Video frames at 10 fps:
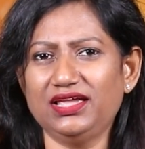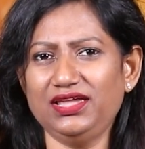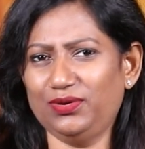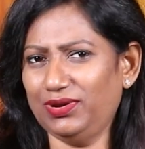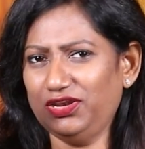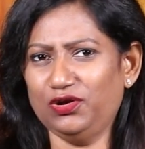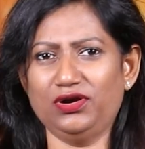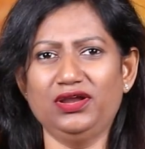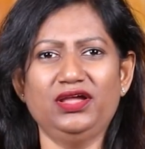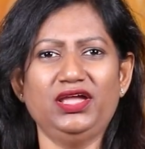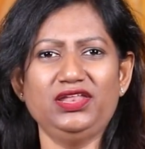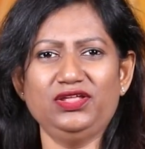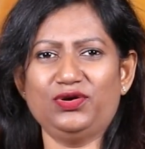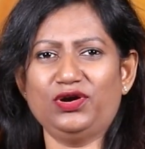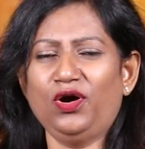you know, in
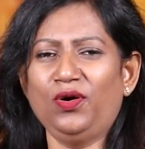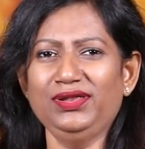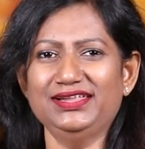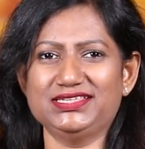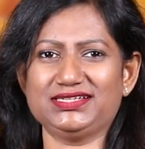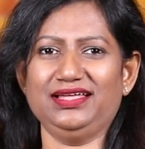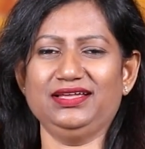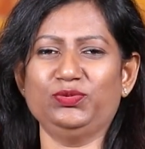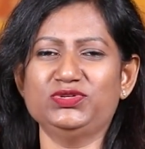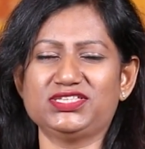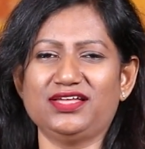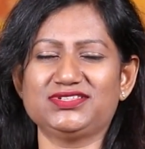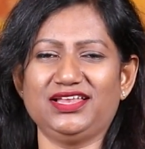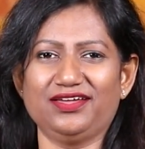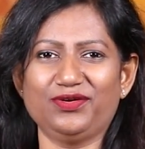your whole list, like which
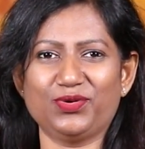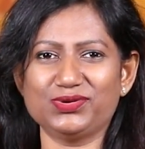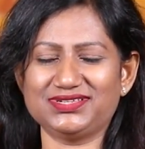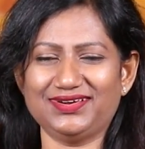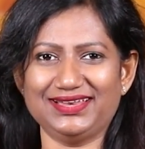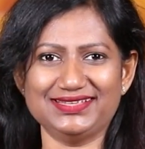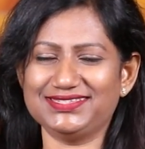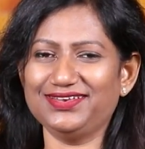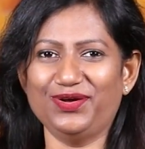sounds like a grocery list.